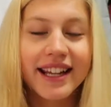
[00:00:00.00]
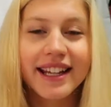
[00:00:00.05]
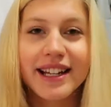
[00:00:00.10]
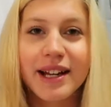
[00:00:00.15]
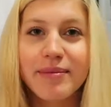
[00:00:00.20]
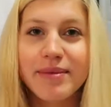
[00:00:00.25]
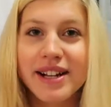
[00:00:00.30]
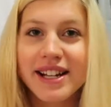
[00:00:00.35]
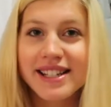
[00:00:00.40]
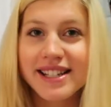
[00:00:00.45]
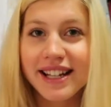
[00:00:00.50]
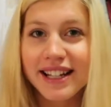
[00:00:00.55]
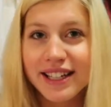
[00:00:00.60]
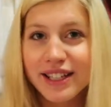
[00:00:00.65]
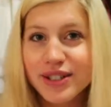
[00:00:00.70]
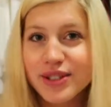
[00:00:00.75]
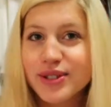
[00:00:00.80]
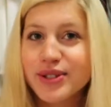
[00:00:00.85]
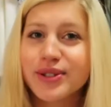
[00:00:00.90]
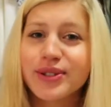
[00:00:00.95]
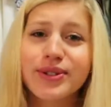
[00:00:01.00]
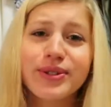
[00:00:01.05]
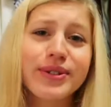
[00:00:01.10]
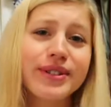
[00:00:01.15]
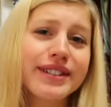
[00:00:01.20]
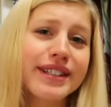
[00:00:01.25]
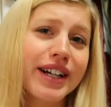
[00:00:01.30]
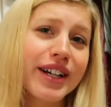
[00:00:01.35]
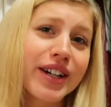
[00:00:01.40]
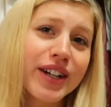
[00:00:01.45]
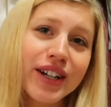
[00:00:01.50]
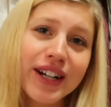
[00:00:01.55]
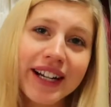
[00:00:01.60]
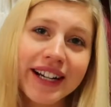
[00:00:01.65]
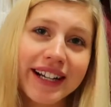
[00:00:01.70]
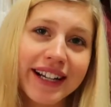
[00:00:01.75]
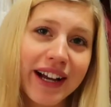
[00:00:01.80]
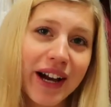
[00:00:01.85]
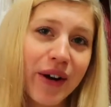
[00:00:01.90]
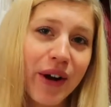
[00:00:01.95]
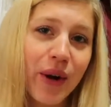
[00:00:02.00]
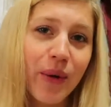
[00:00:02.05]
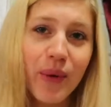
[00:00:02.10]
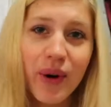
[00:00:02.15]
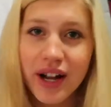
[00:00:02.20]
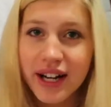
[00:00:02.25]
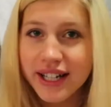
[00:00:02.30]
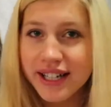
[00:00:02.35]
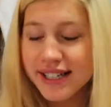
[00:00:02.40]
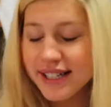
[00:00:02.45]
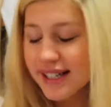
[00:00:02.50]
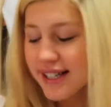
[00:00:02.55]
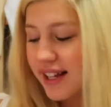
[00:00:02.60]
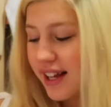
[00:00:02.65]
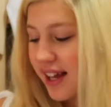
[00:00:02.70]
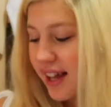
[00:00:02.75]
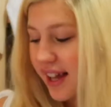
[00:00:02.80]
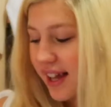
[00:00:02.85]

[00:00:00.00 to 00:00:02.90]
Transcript: and I'm excited to decorate it how I want it